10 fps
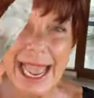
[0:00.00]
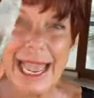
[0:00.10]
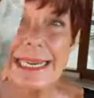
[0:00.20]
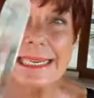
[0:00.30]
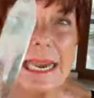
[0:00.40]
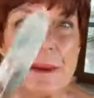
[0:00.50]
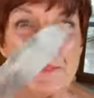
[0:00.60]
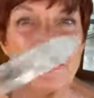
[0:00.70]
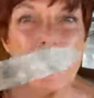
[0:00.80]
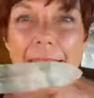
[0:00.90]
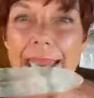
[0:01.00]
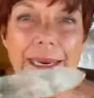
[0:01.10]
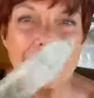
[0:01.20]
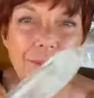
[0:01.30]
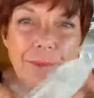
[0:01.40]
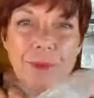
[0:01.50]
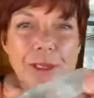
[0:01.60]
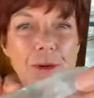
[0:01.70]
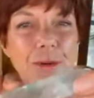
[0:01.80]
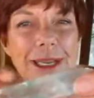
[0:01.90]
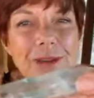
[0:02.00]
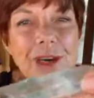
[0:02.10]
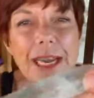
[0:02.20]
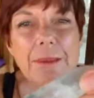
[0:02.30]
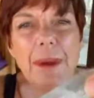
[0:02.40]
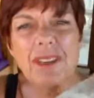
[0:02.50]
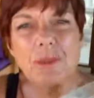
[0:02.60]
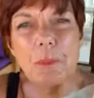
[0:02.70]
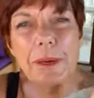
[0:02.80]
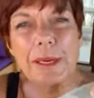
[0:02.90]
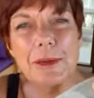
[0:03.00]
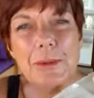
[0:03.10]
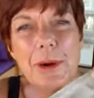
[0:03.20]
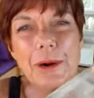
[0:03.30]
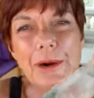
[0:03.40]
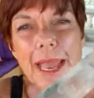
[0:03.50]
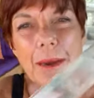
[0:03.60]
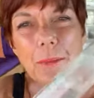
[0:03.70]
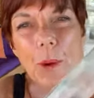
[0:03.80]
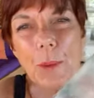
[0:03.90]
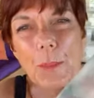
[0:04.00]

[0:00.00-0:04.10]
And it was originally much bluer and more